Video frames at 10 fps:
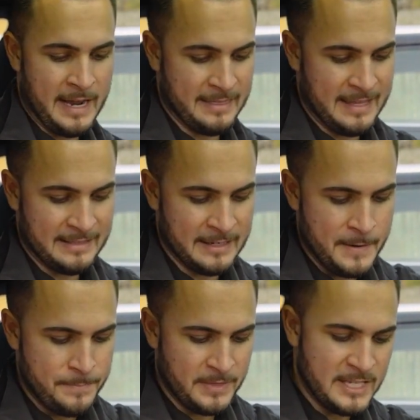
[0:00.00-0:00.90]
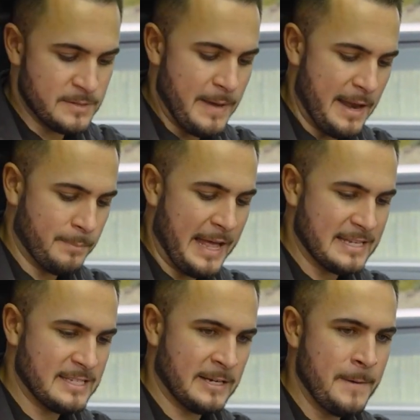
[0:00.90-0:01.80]
I think that this matte
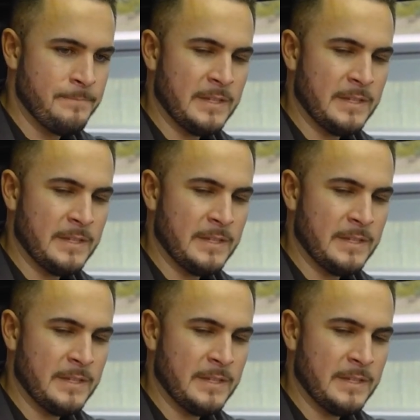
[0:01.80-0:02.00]
plastic